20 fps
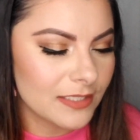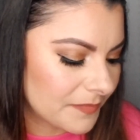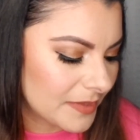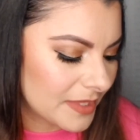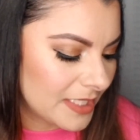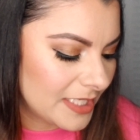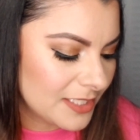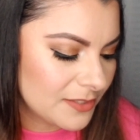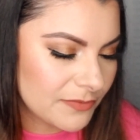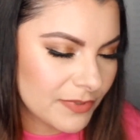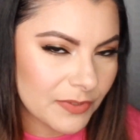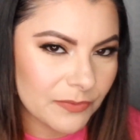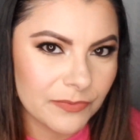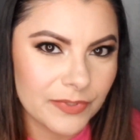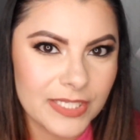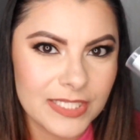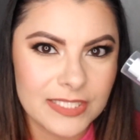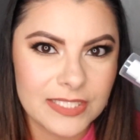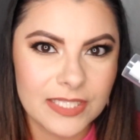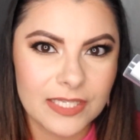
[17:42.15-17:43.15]
This one
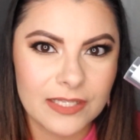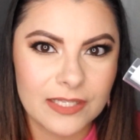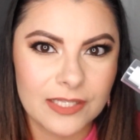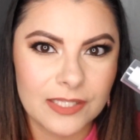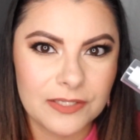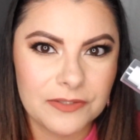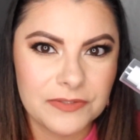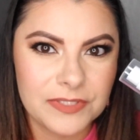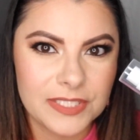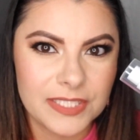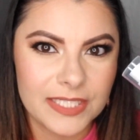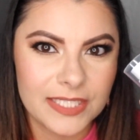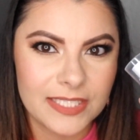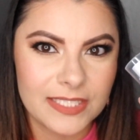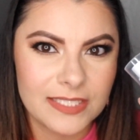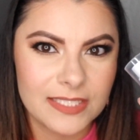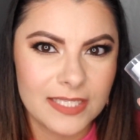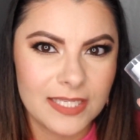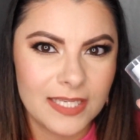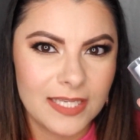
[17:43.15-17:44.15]
was the
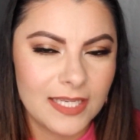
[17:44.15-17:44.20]
closest.